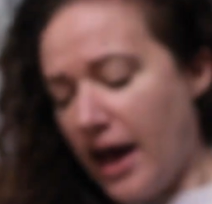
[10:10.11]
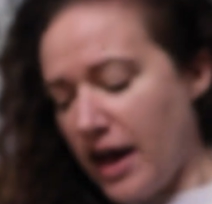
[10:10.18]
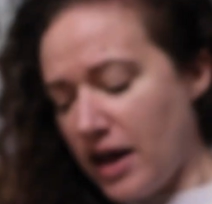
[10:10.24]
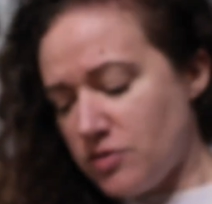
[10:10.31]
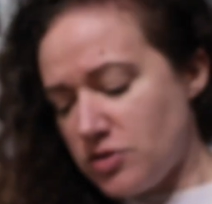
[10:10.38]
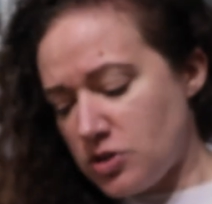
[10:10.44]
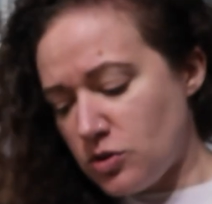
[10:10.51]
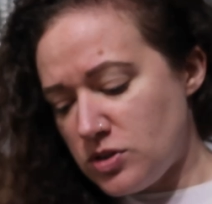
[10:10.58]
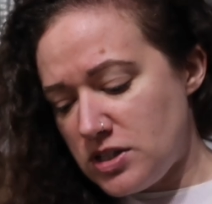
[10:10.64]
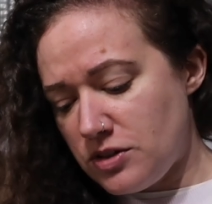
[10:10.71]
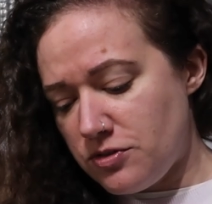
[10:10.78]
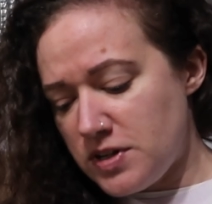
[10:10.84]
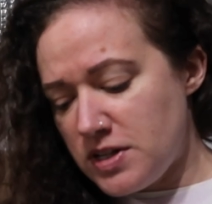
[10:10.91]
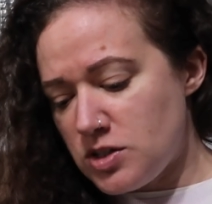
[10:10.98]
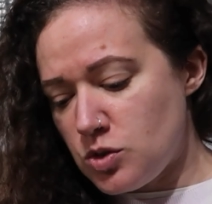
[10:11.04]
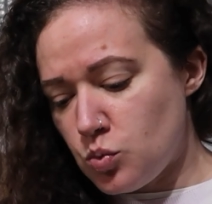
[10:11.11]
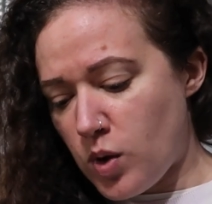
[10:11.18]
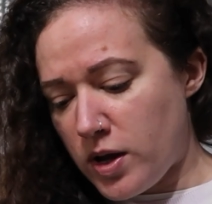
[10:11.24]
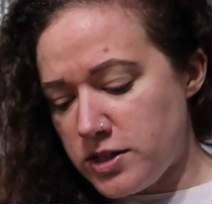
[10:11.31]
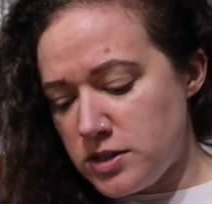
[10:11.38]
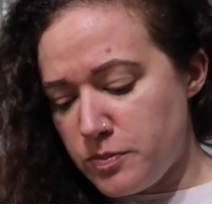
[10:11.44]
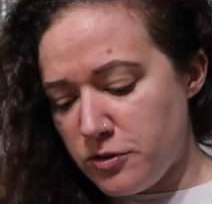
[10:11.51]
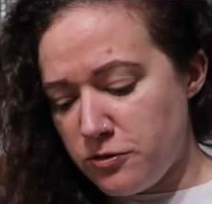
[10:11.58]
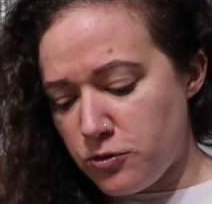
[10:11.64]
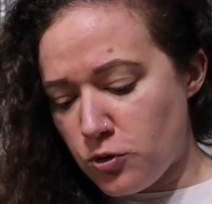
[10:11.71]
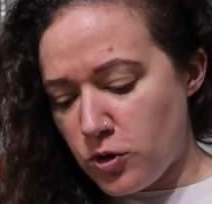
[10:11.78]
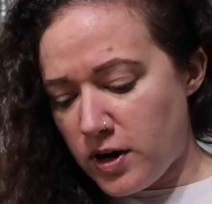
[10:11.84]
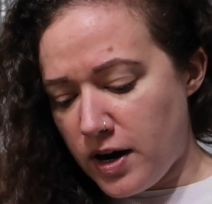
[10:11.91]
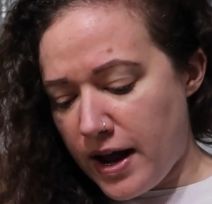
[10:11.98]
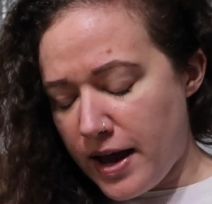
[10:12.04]
I have sold Tiffany's once
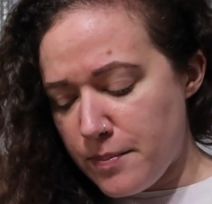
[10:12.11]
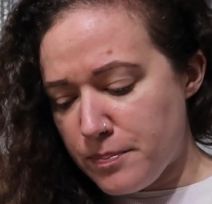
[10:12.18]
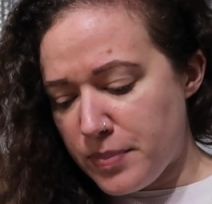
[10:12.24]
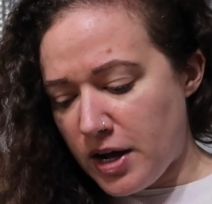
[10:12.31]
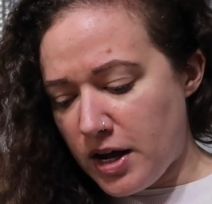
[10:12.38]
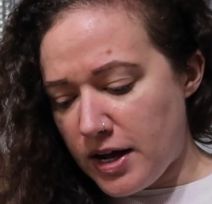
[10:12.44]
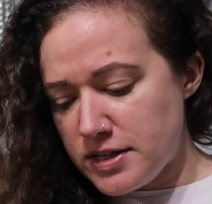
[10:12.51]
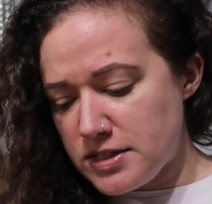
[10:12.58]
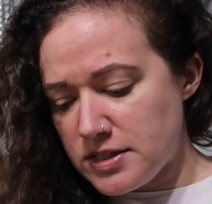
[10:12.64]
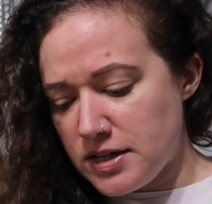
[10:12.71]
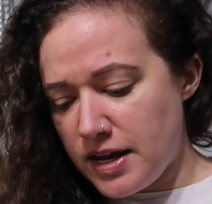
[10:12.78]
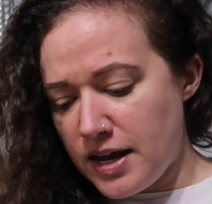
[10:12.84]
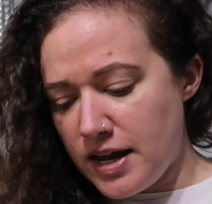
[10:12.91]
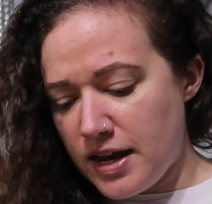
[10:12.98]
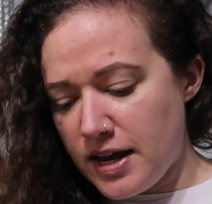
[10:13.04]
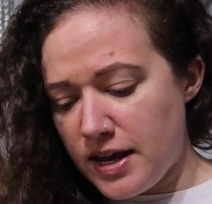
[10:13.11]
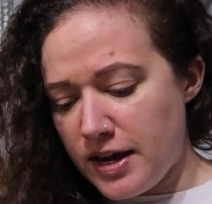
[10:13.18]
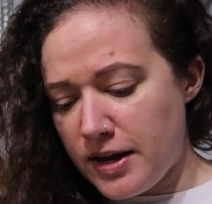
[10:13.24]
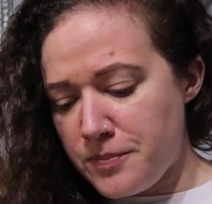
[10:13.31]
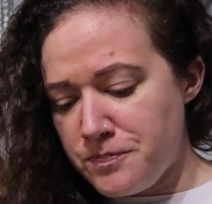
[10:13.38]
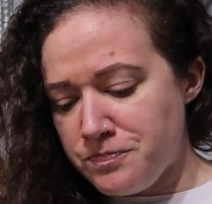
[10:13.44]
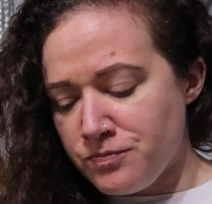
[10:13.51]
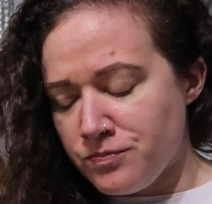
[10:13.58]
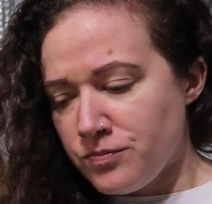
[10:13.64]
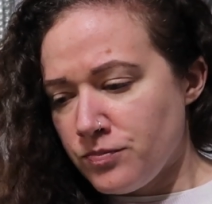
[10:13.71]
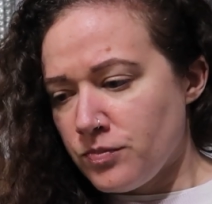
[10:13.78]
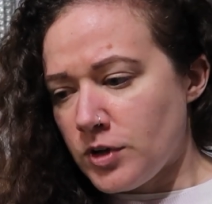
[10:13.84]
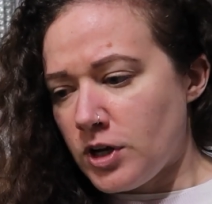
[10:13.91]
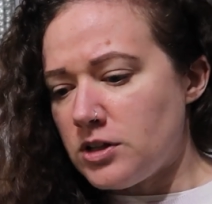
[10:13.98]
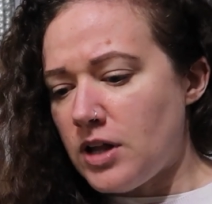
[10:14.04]
before. I bought a
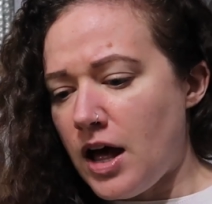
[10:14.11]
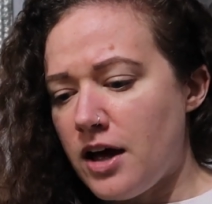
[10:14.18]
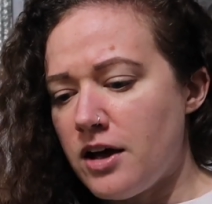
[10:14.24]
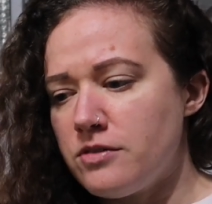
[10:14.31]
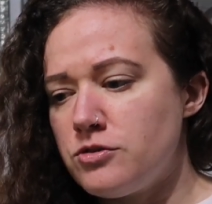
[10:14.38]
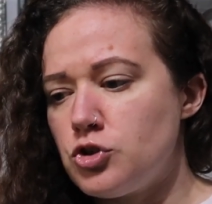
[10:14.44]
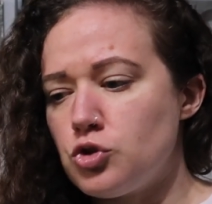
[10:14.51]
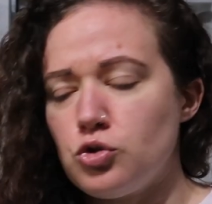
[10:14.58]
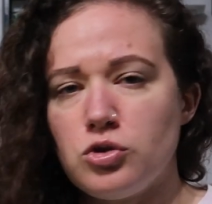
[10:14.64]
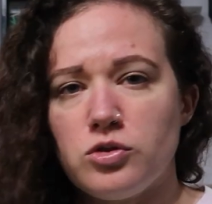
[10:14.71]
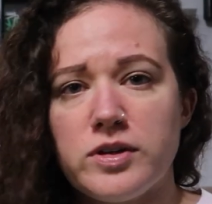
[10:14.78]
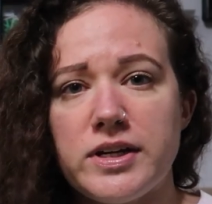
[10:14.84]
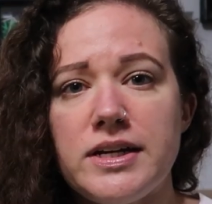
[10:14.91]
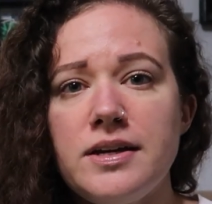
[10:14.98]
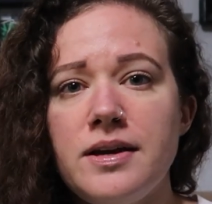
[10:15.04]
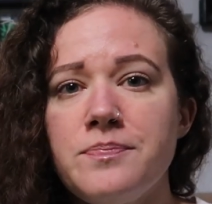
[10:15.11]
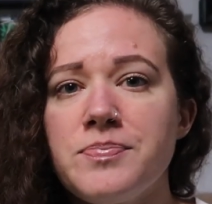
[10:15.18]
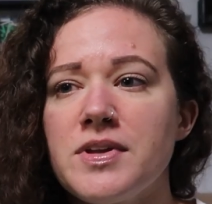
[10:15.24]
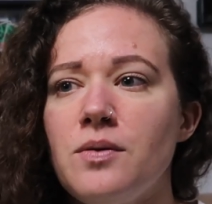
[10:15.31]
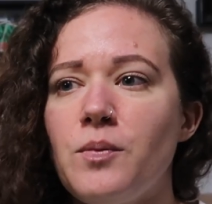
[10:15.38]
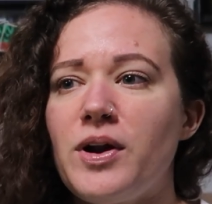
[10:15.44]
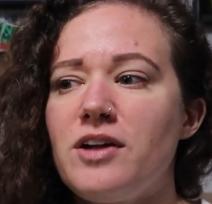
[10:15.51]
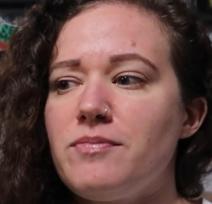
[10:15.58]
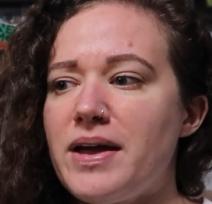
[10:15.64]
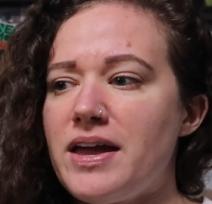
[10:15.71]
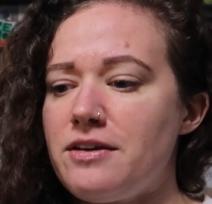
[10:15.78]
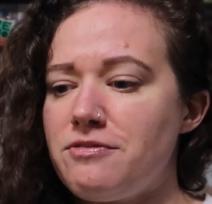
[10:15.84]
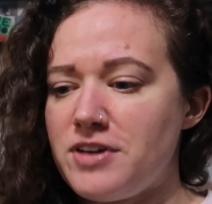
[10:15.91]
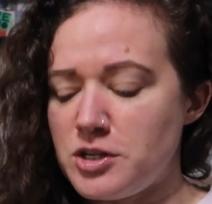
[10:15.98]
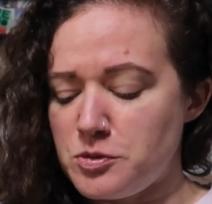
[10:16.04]
lot of jewelry. One of
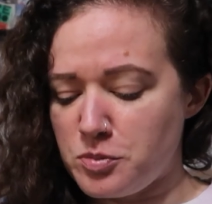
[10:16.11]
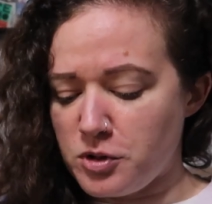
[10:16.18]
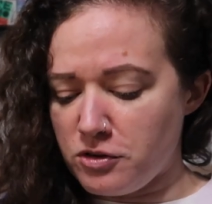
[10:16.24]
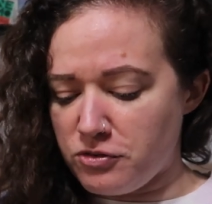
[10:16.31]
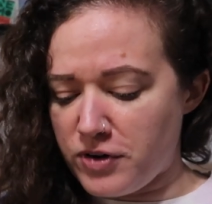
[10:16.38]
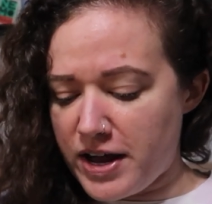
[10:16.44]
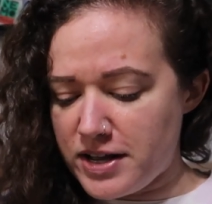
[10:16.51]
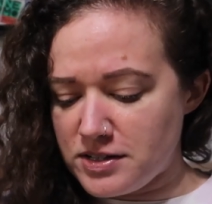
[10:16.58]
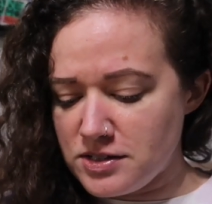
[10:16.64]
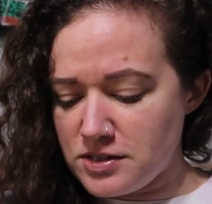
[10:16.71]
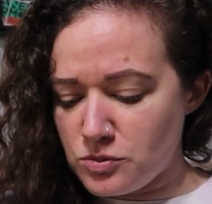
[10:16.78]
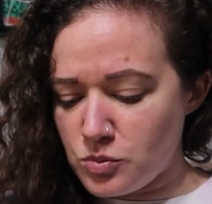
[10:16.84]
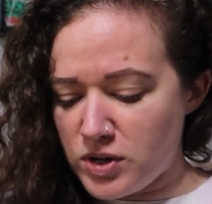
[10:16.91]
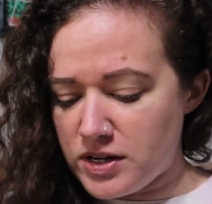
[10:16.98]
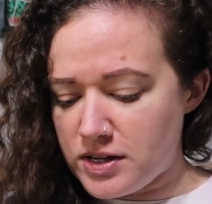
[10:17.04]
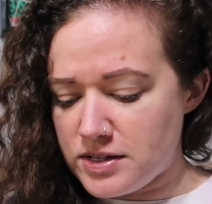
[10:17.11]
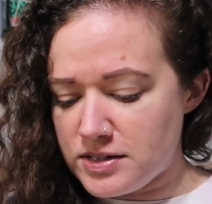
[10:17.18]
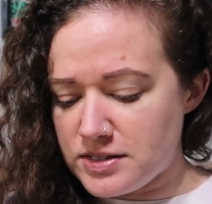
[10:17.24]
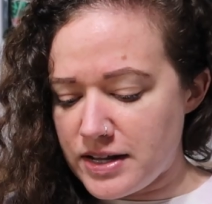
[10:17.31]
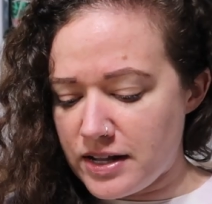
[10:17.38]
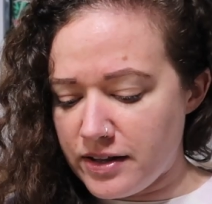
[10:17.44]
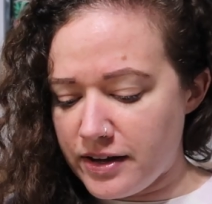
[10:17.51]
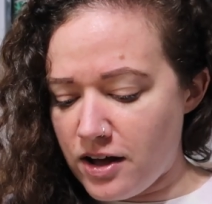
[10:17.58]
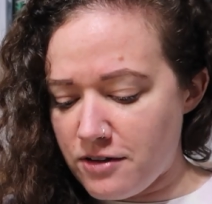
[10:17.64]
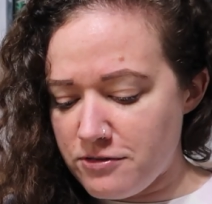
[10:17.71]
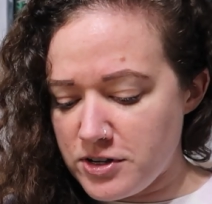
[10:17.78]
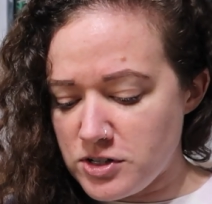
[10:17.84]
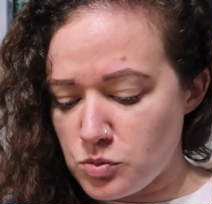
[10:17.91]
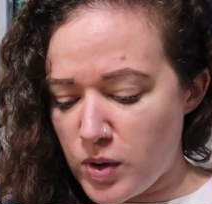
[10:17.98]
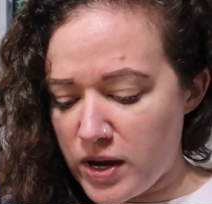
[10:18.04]
my Facebook friends was selling off
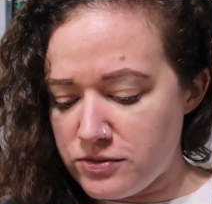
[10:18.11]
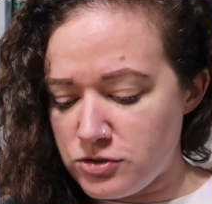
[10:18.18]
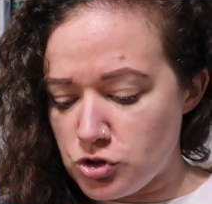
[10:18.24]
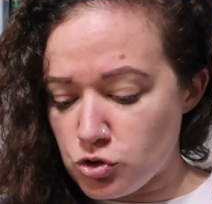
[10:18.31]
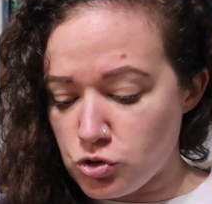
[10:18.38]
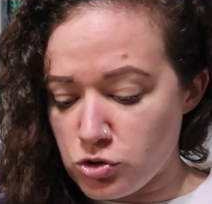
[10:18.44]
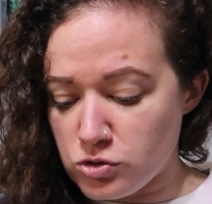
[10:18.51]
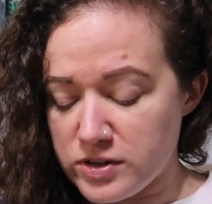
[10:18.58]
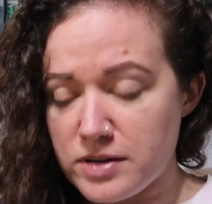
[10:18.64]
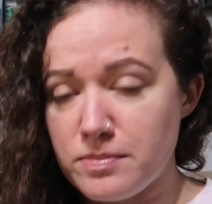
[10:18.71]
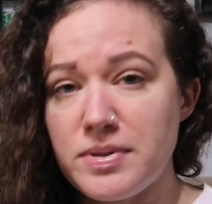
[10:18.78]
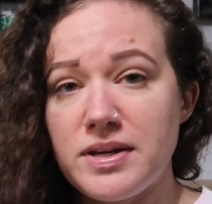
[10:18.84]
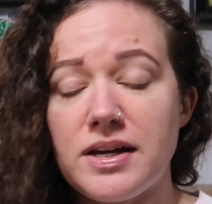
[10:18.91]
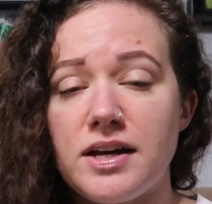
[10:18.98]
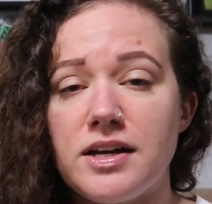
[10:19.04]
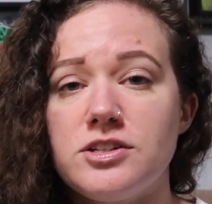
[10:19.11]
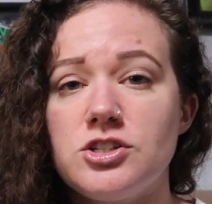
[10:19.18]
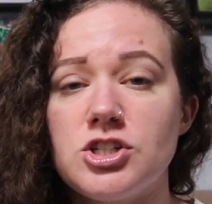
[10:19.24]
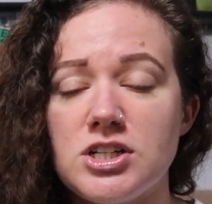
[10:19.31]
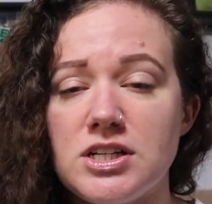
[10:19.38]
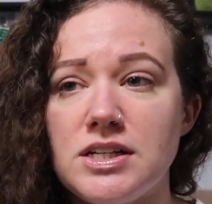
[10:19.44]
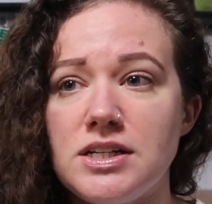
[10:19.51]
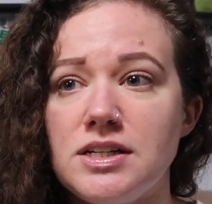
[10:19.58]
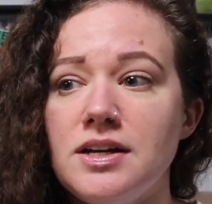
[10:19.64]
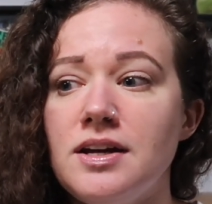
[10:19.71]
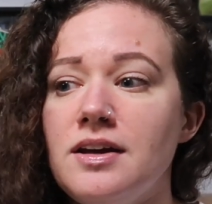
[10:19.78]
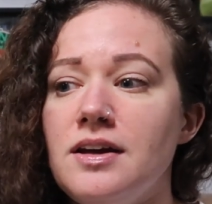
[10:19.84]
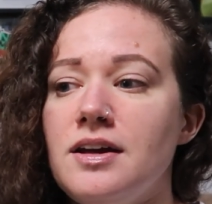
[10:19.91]
his wife's jewelry because she